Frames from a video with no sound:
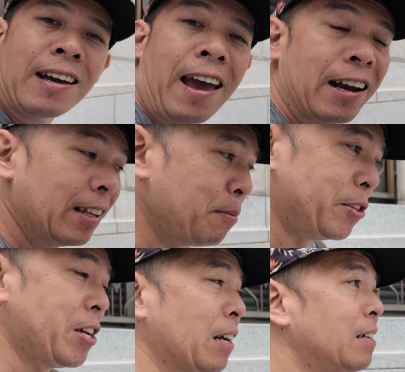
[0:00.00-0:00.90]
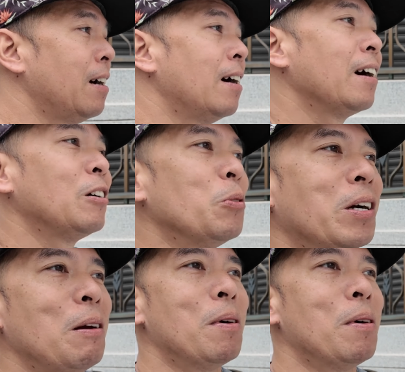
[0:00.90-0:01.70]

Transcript: Yeah, let me check the Google